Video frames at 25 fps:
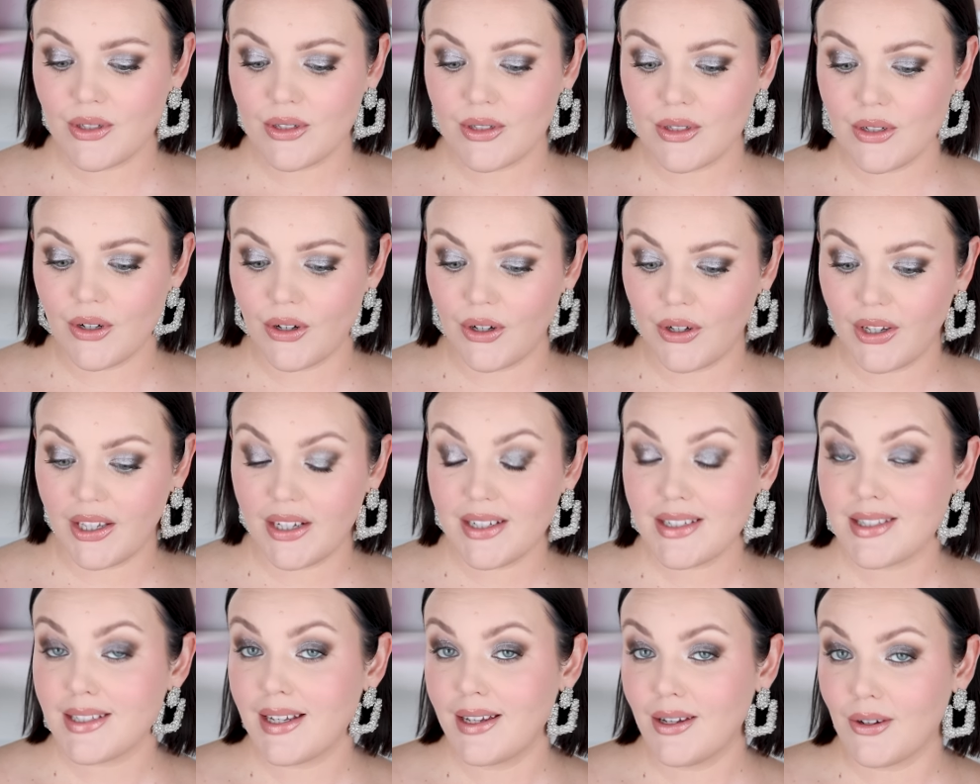So in
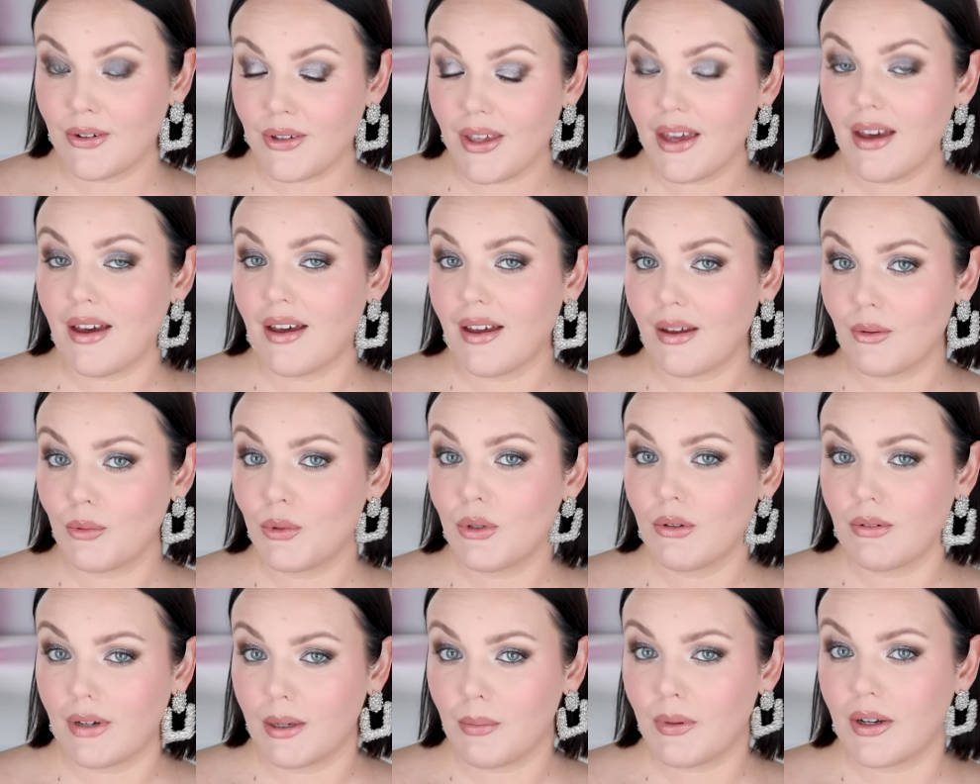a sale, yeah, I
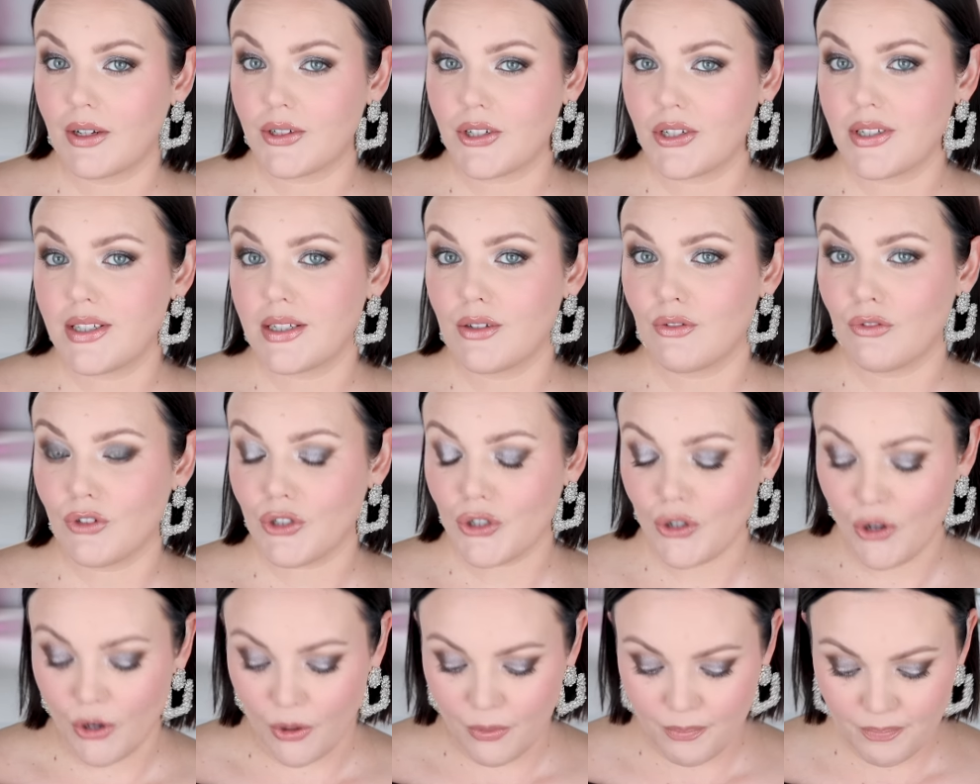would repurchase it for
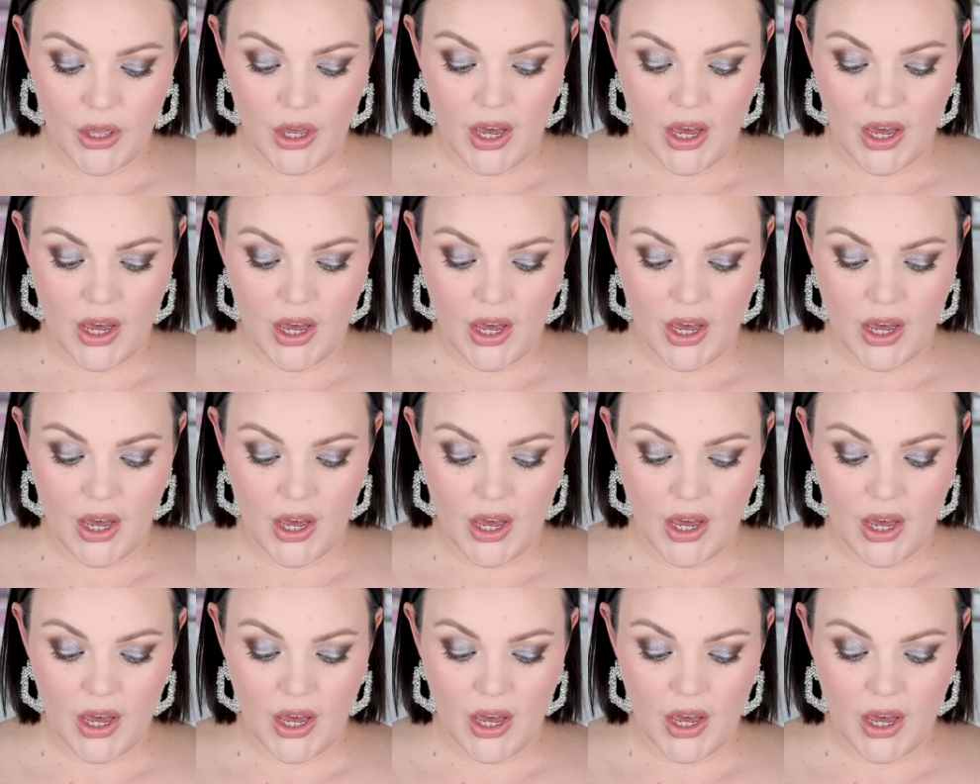sure.